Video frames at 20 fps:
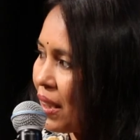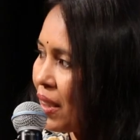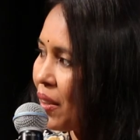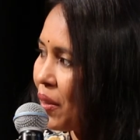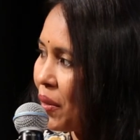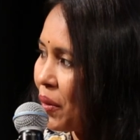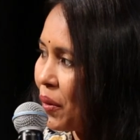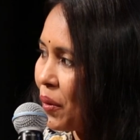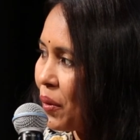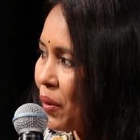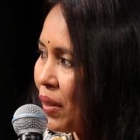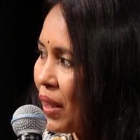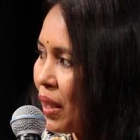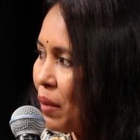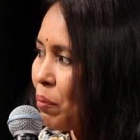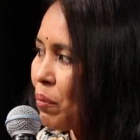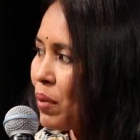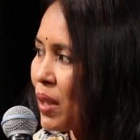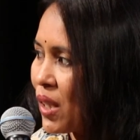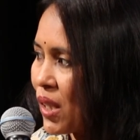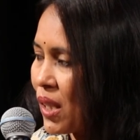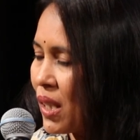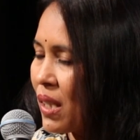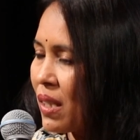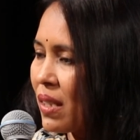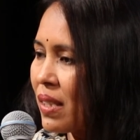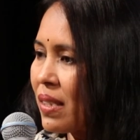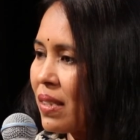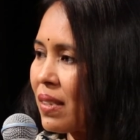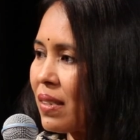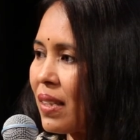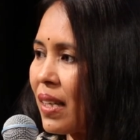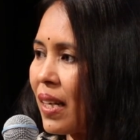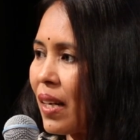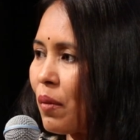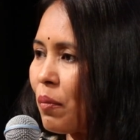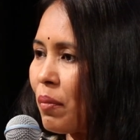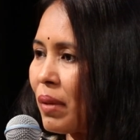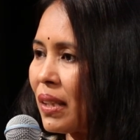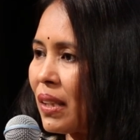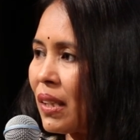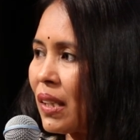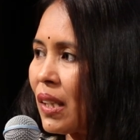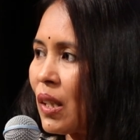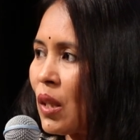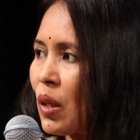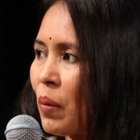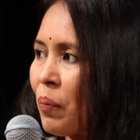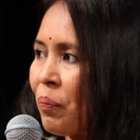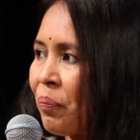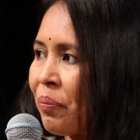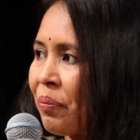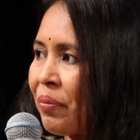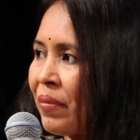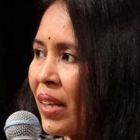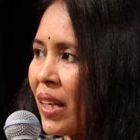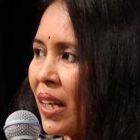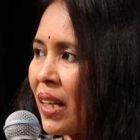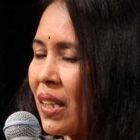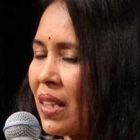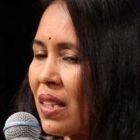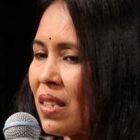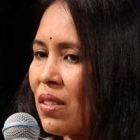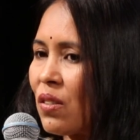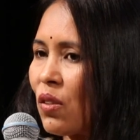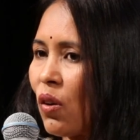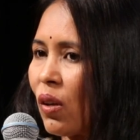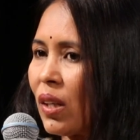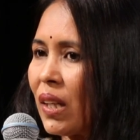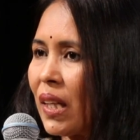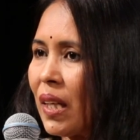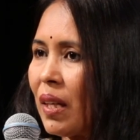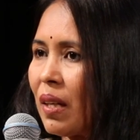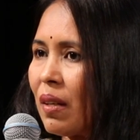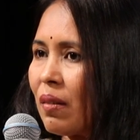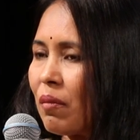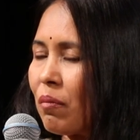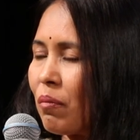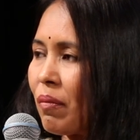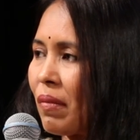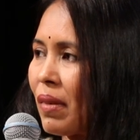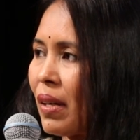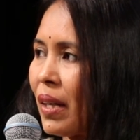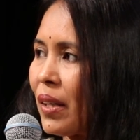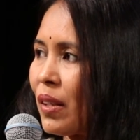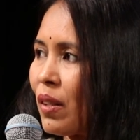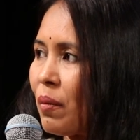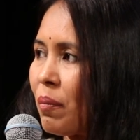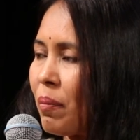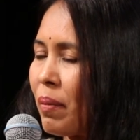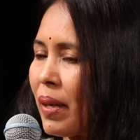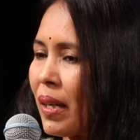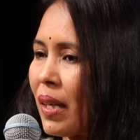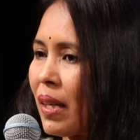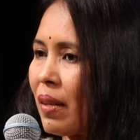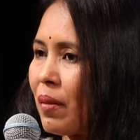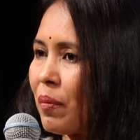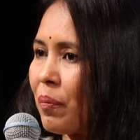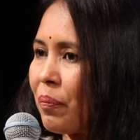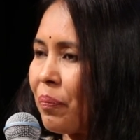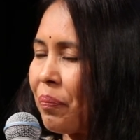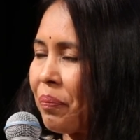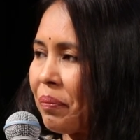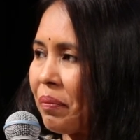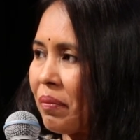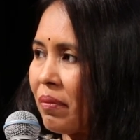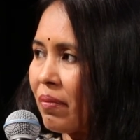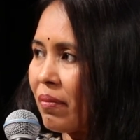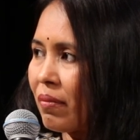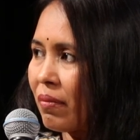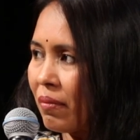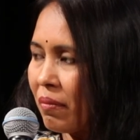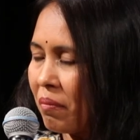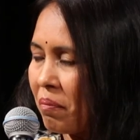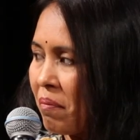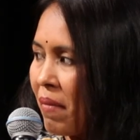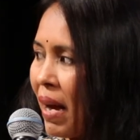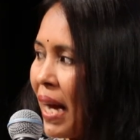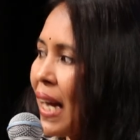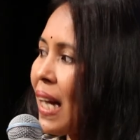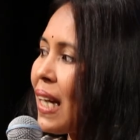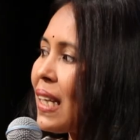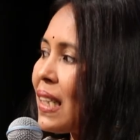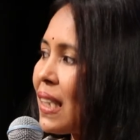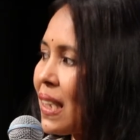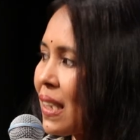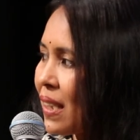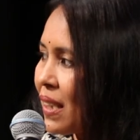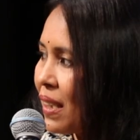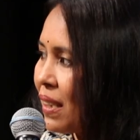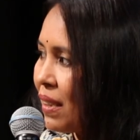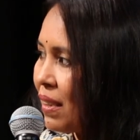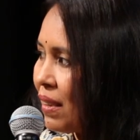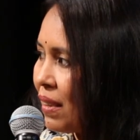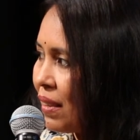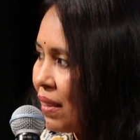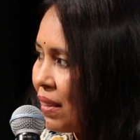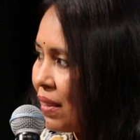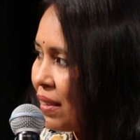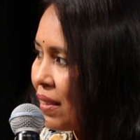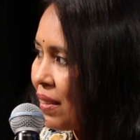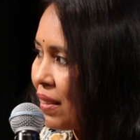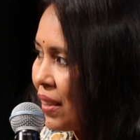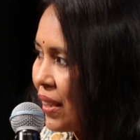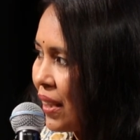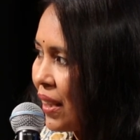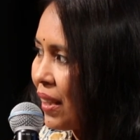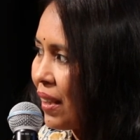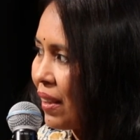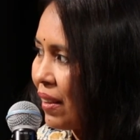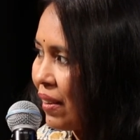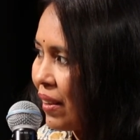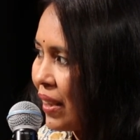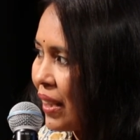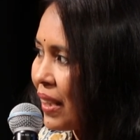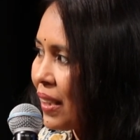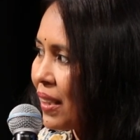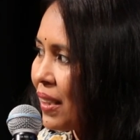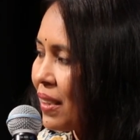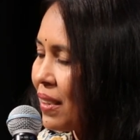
You know, that pressure is there, but it is not a kind of a mechanical thing, right?